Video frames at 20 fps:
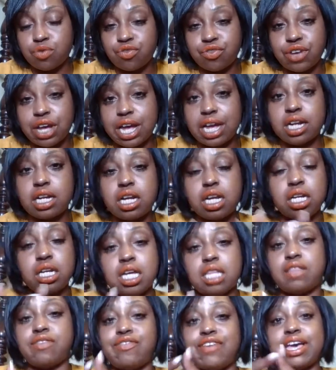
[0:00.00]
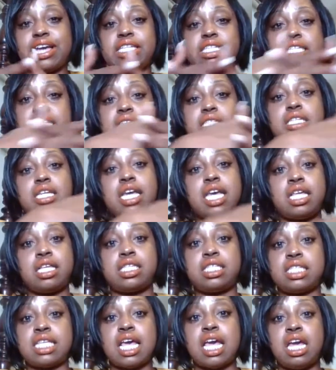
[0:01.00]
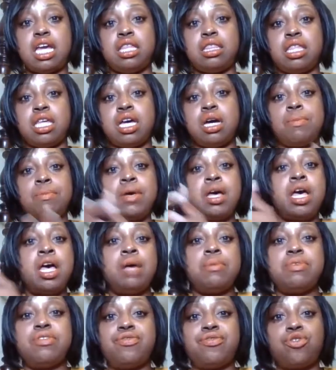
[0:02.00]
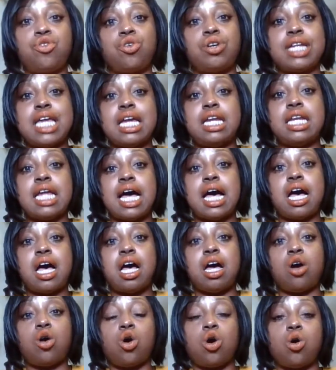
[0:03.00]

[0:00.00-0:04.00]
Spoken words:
find another vaccine to save them before they die,